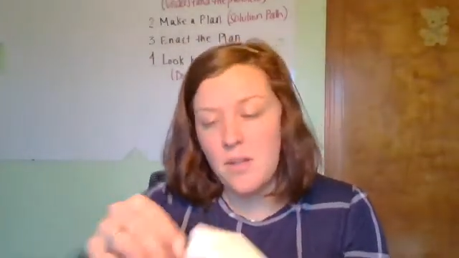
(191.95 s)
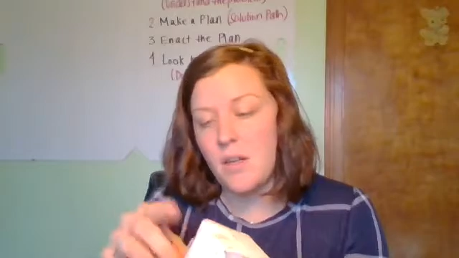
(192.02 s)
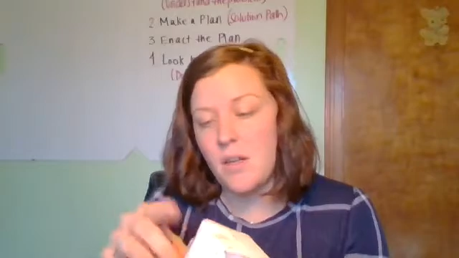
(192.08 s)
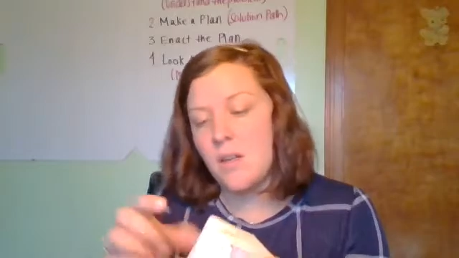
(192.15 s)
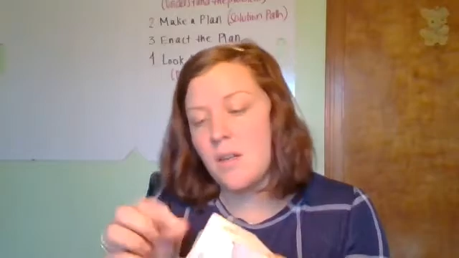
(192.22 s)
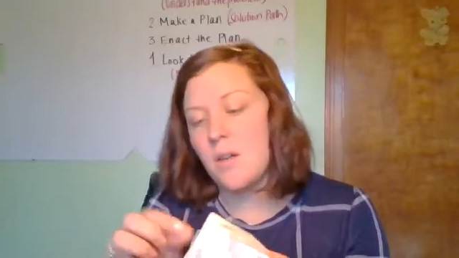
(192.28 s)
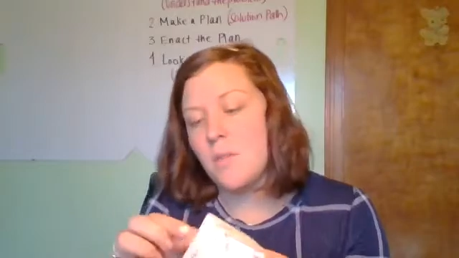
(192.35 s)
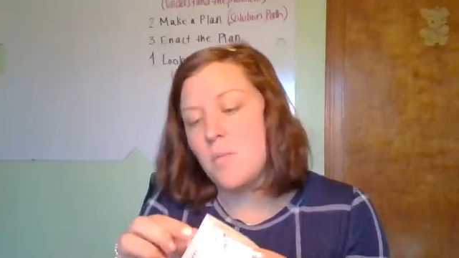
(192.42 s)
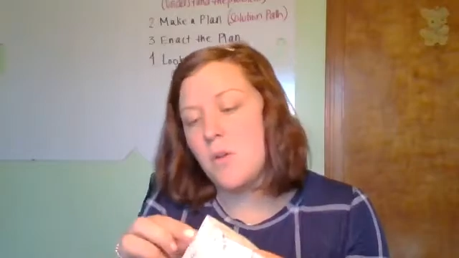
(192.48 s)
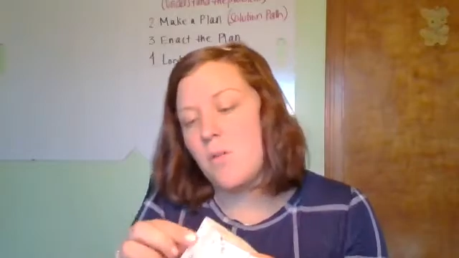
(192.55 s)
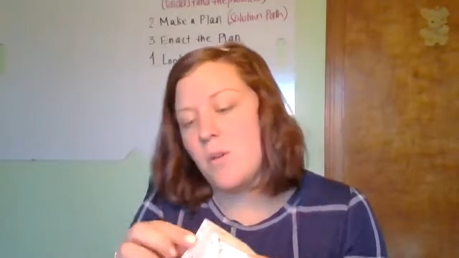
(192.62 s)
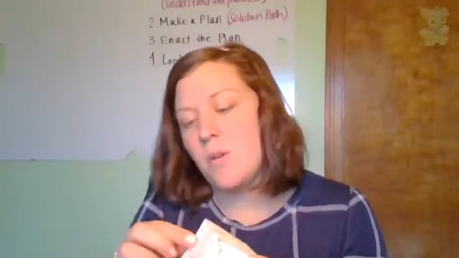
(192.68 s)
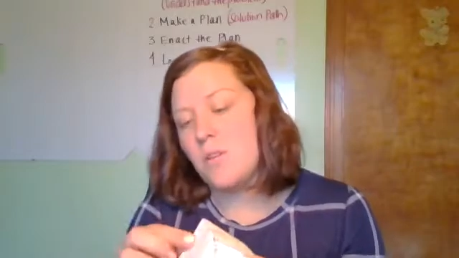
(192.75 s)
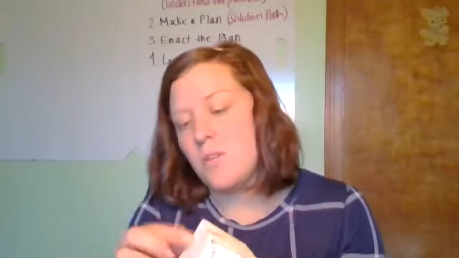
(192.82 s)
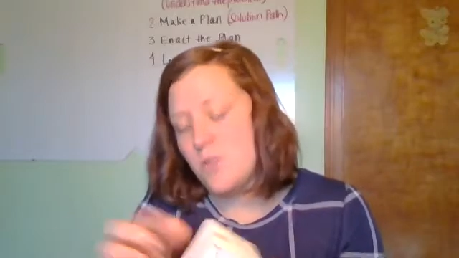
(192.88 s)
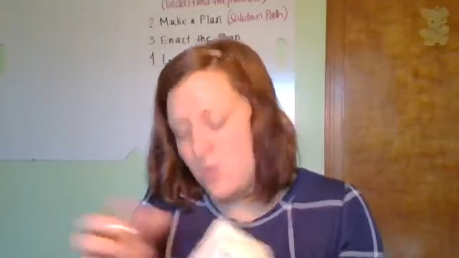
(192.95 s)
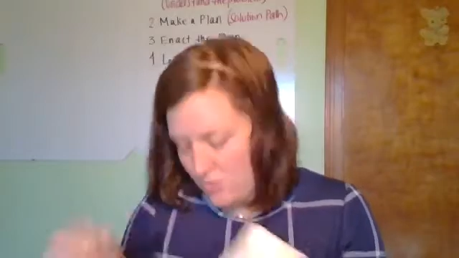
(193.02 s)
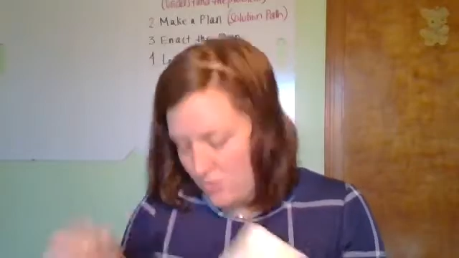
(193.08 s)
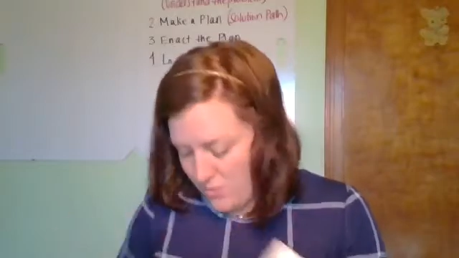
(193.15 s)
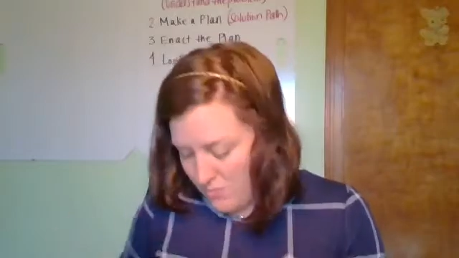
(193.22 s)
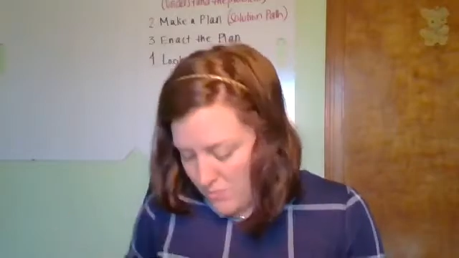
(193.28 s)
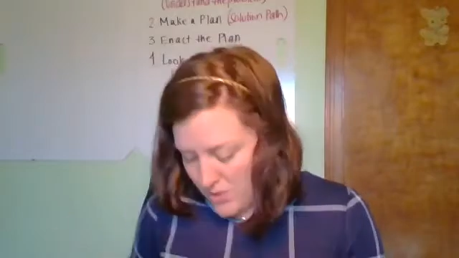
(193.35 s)
and I'm going
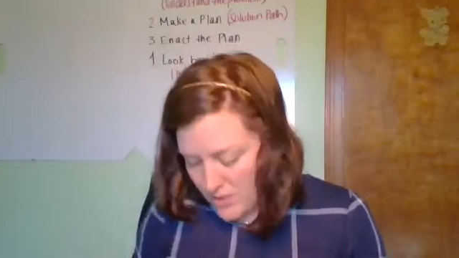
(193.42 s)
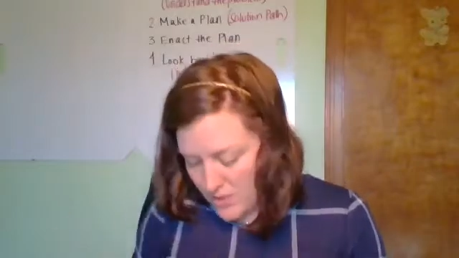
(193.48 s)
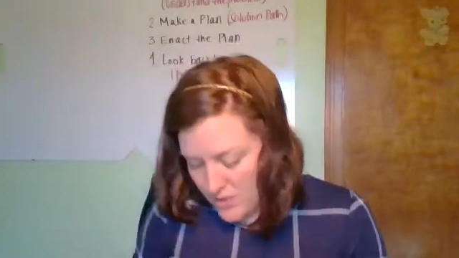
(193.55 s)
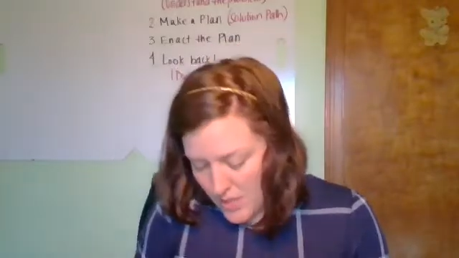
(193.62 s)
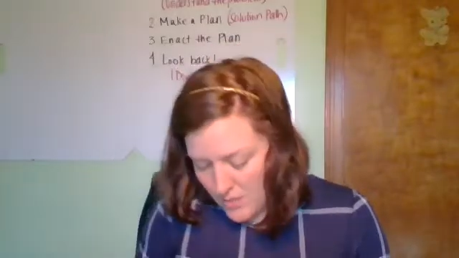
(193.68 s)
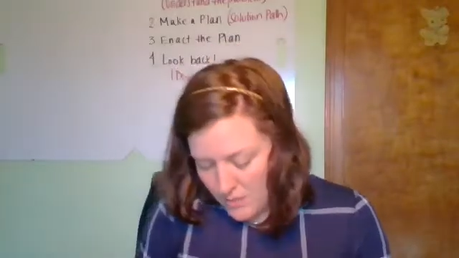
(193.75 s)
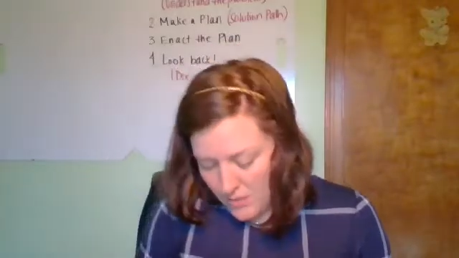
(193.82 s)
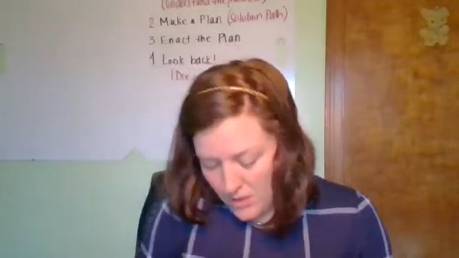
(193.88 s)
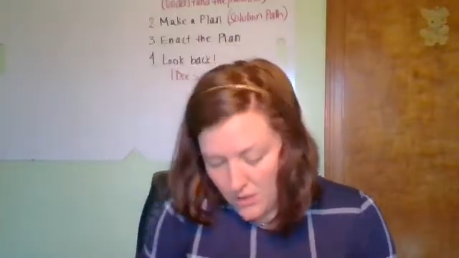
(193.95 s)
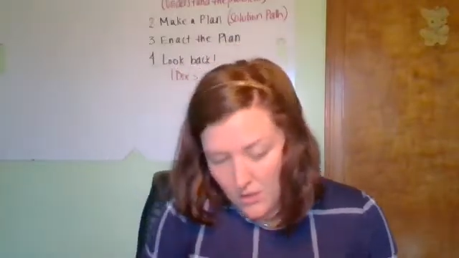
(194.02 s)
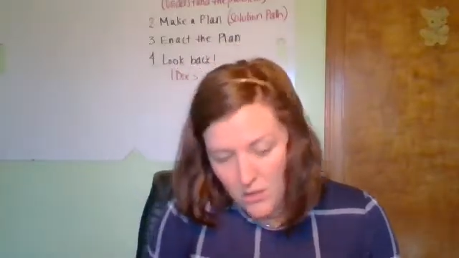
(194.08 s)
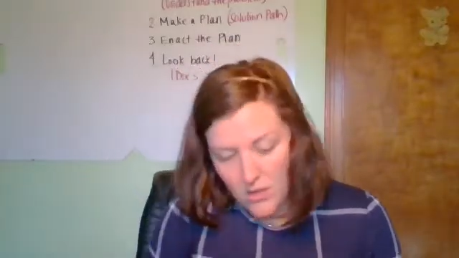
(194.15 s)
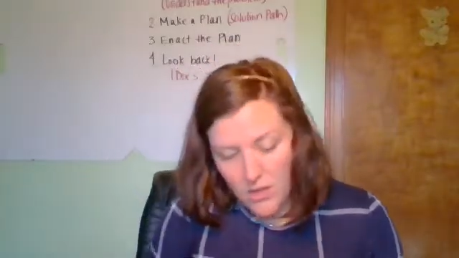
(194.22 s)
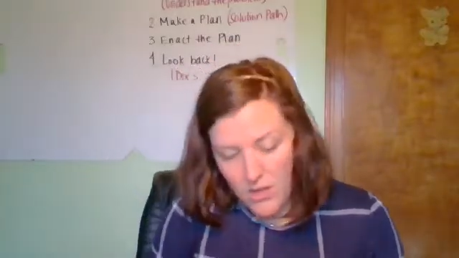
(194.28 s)
to put tape along